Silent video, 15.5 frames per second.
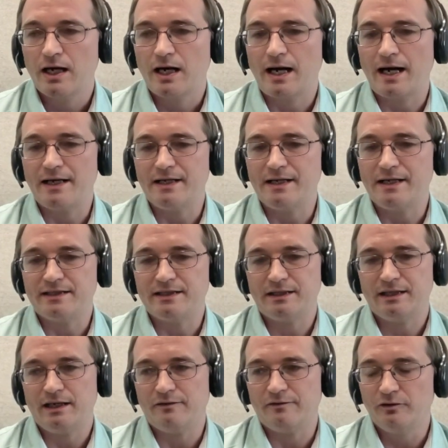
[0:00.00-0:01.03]
And
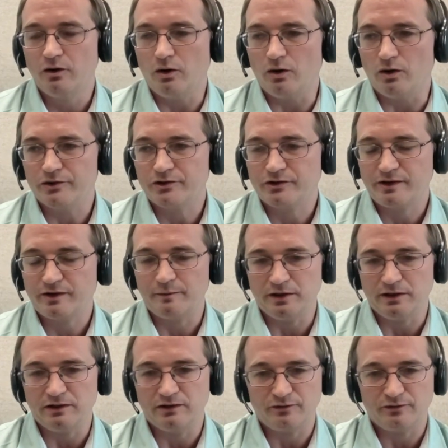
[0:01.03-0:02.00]
if not, then we need to